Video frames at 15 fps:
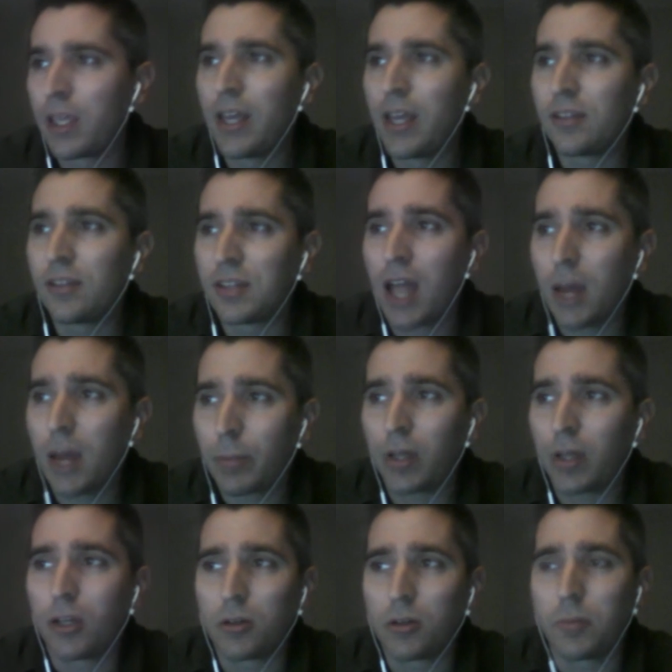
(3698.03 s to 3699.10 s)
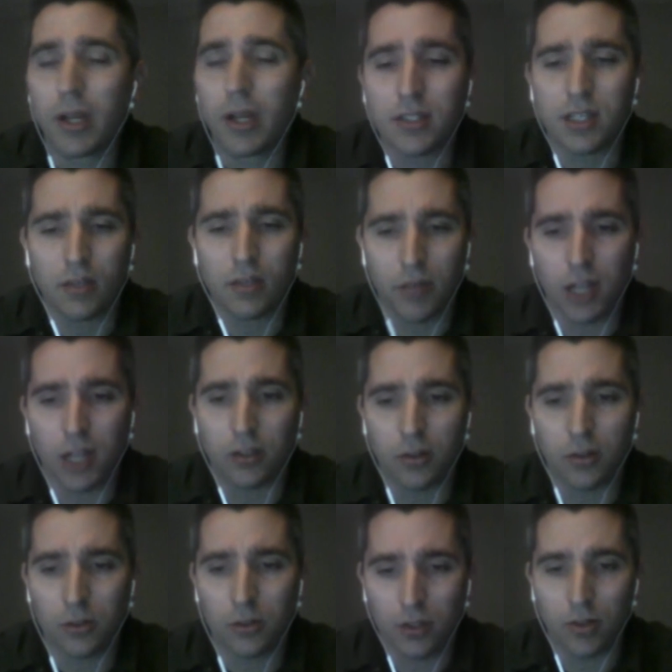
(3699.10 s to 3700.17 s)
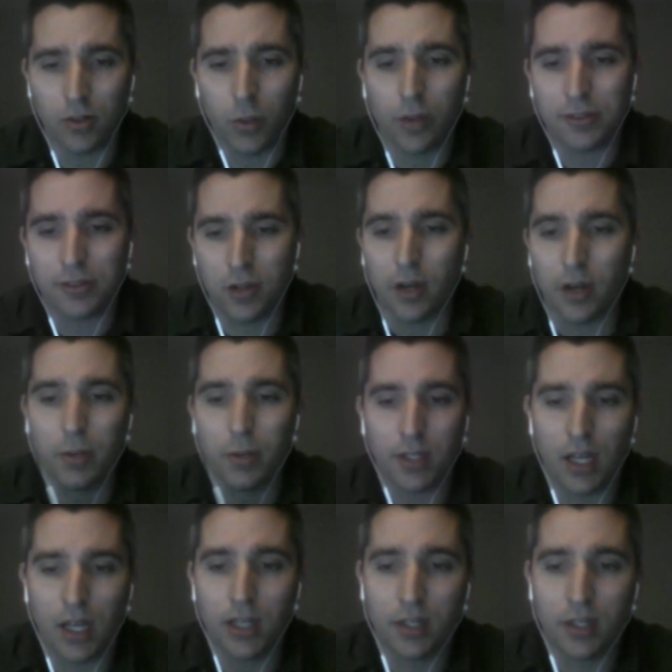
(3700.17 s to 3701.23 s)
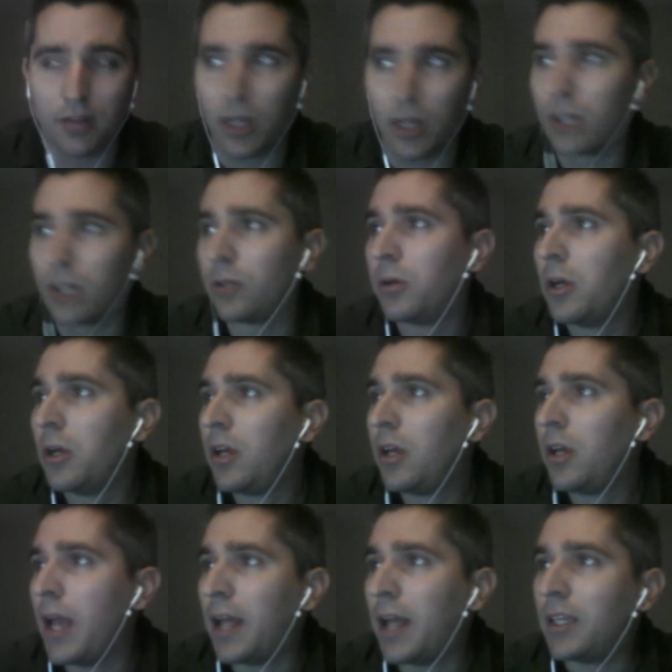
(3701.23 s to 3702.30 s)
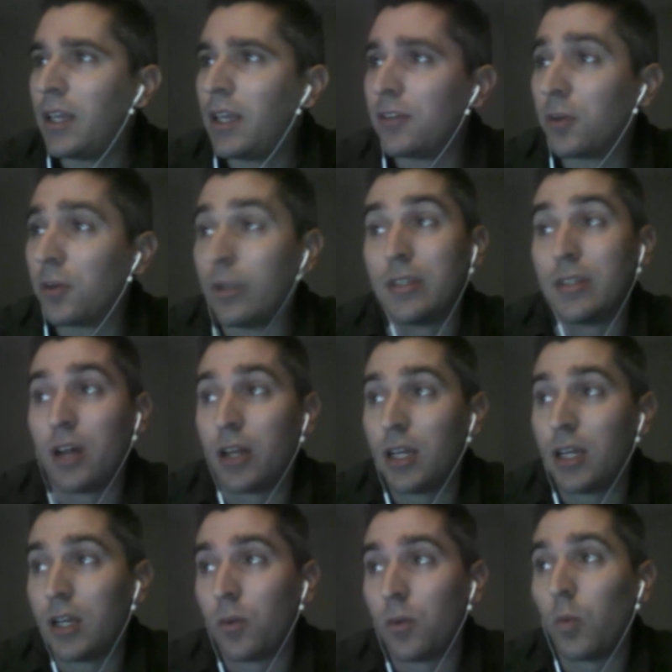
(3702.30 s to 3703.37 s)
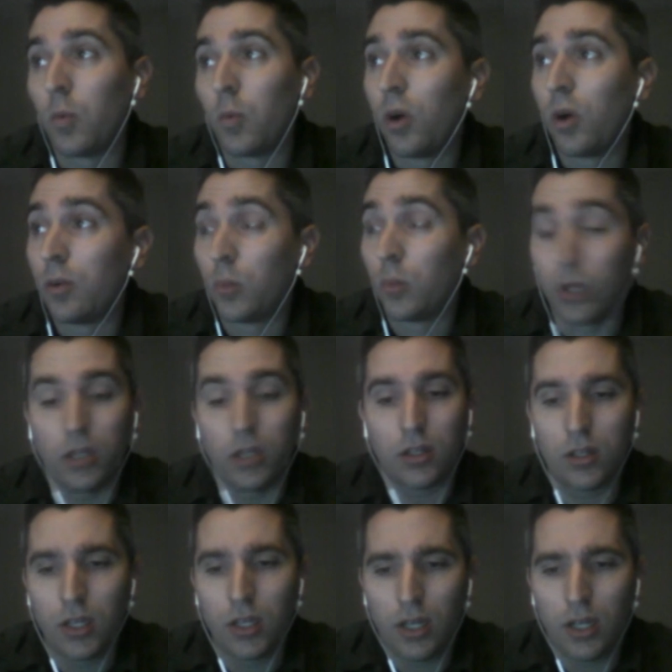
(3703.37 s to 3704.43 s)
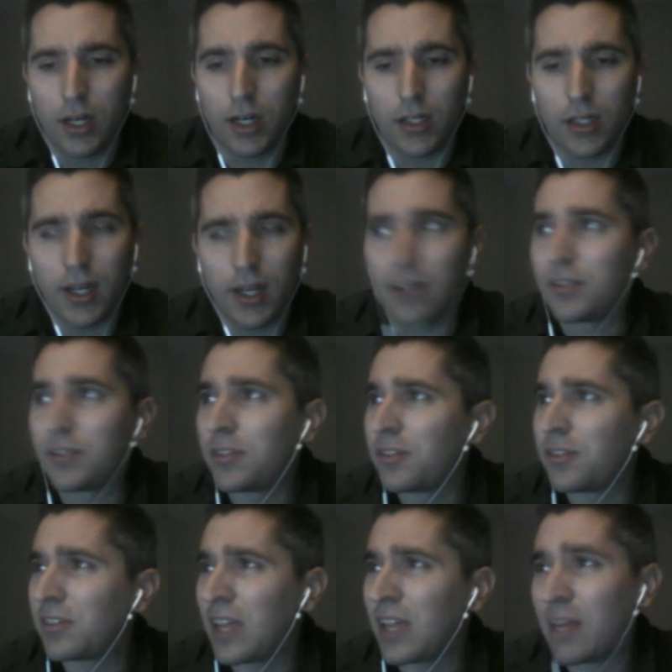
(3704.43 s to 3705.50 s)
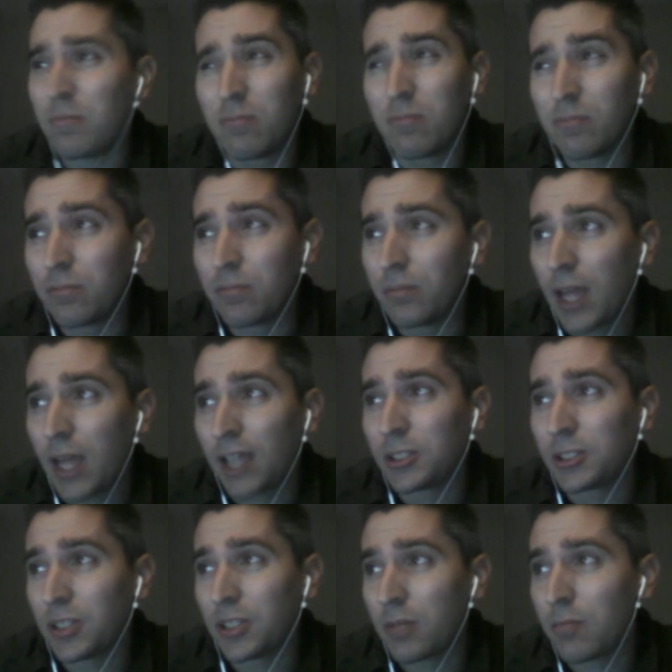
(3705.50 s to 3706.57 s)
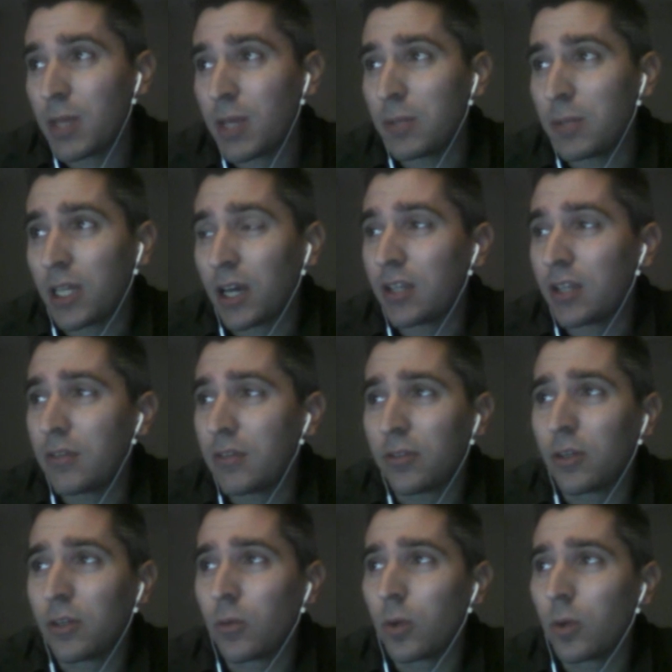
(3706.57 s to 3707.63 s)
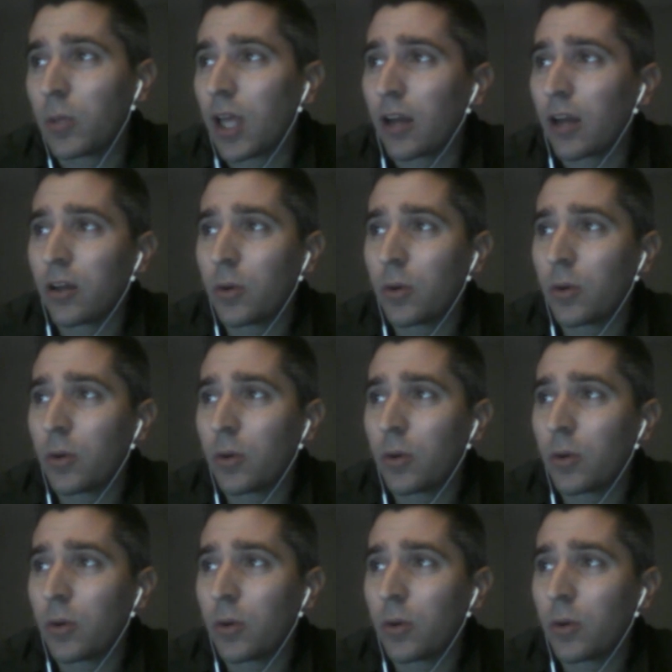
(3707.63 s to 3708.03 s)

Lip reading: He has not been a good bet to hit value. You know, we always talk about that hitting value, and he has only done it in 1 week. That's actually maybe not even in 1 week.